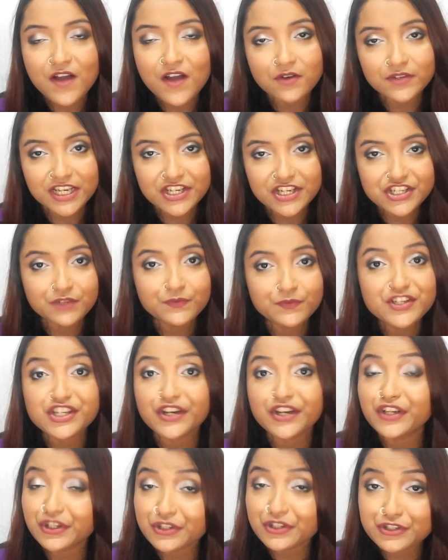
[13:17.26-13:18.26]
Foundation
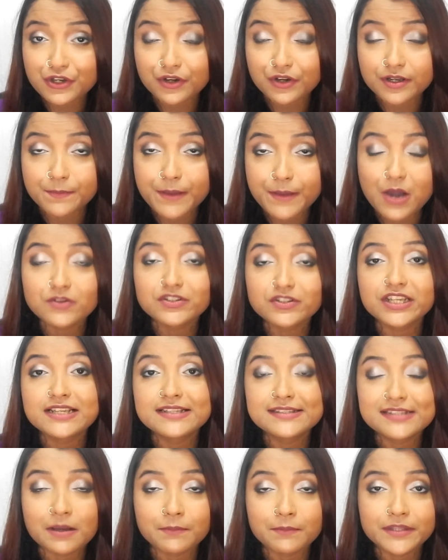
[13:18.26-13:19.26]
which I'd like to talk about
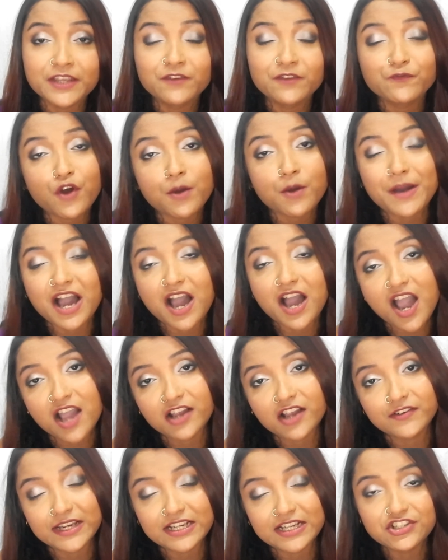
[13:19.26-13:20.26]
is something from a
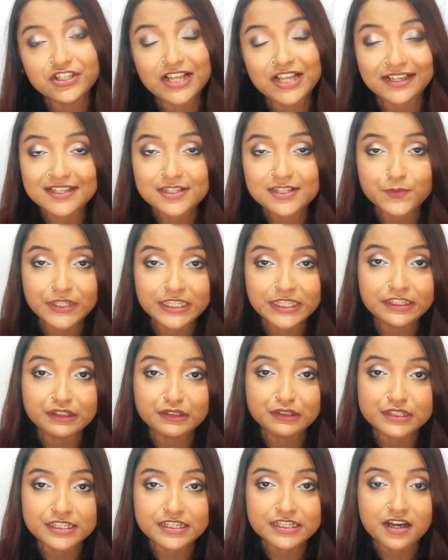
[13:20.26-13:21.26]
higher range, that is within
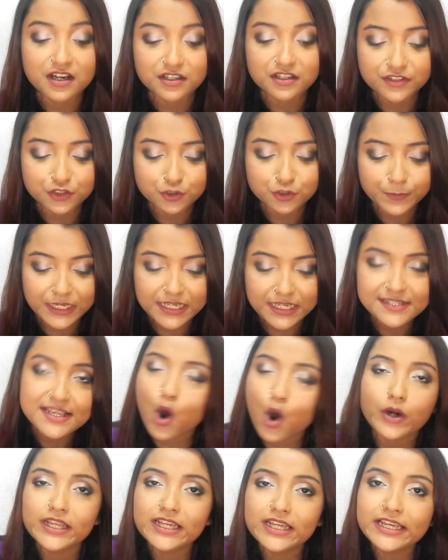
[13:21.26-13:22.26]
1300
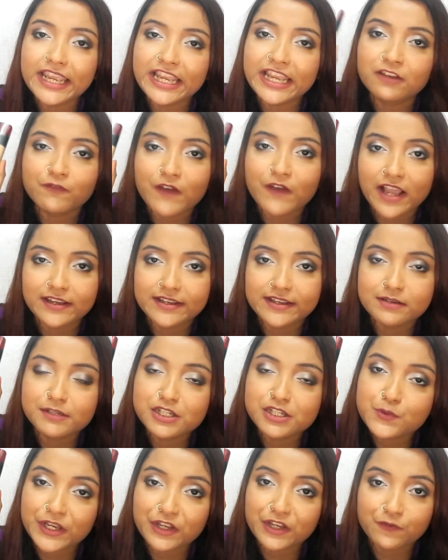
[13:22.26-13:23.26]
rupees. Orion
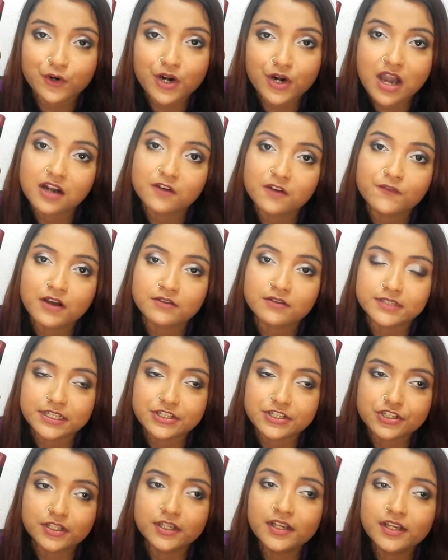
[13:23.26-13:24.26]
Infallible 24-hour
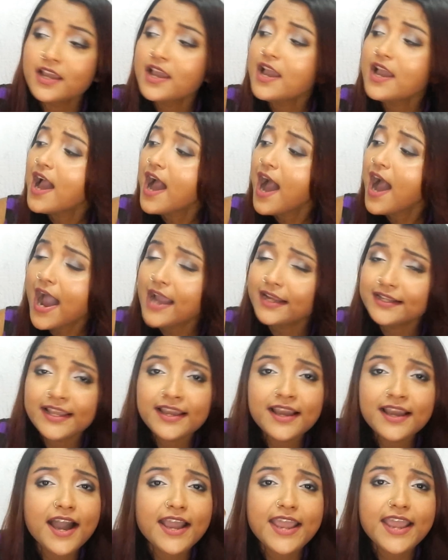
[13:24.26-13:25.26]
foundation. I
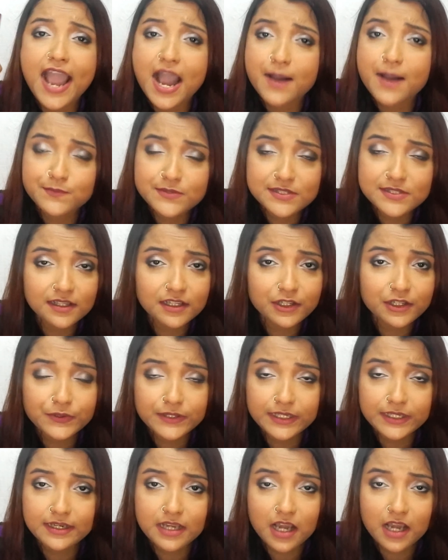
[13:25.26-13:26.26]
think I
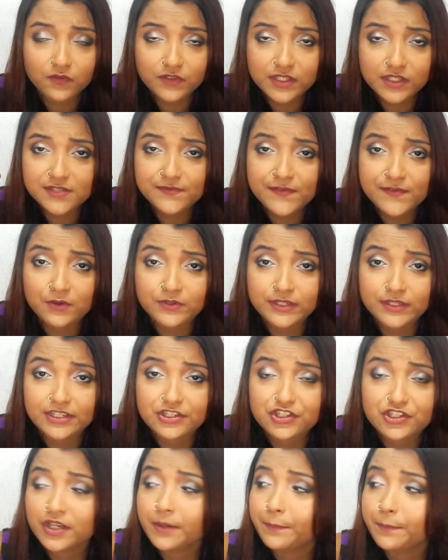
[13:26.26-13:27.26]
absolutely love this
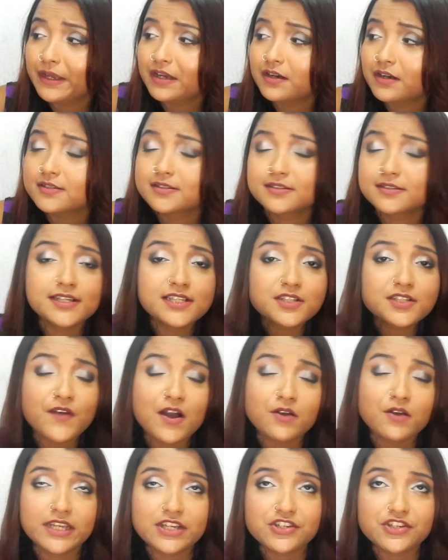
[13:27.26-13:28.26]
foundation because this
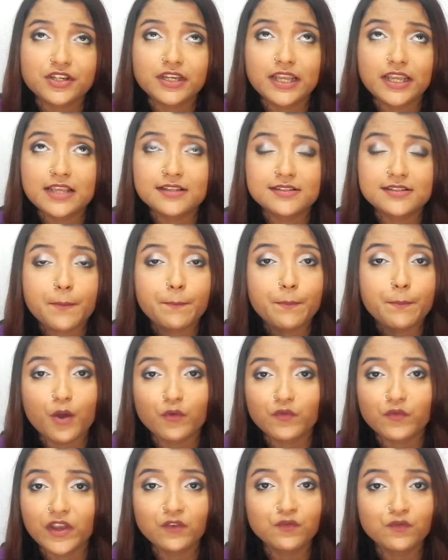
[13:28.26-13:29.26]
foundation is a
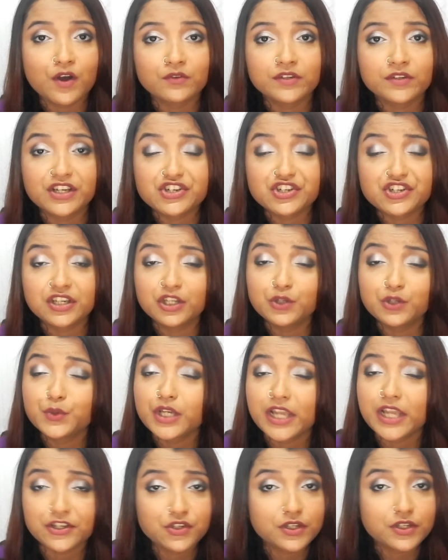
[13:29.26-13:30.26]
perfect foundation you
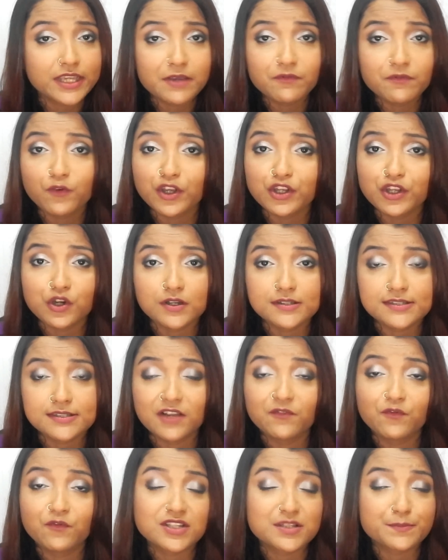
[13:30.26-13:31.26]
would like to keep for
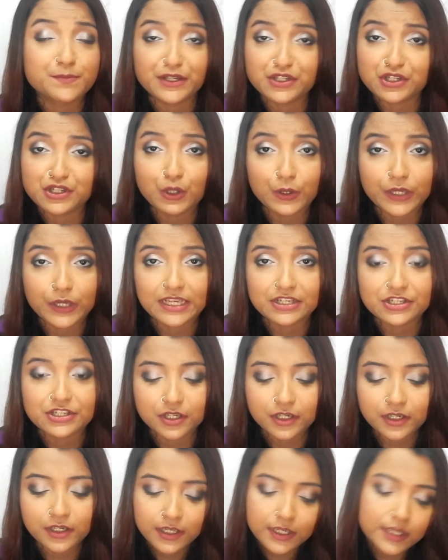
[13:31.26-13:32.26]
yourself for special
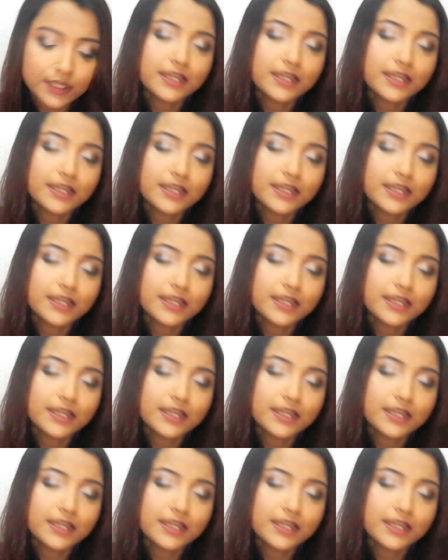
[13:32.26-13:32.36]
occasion.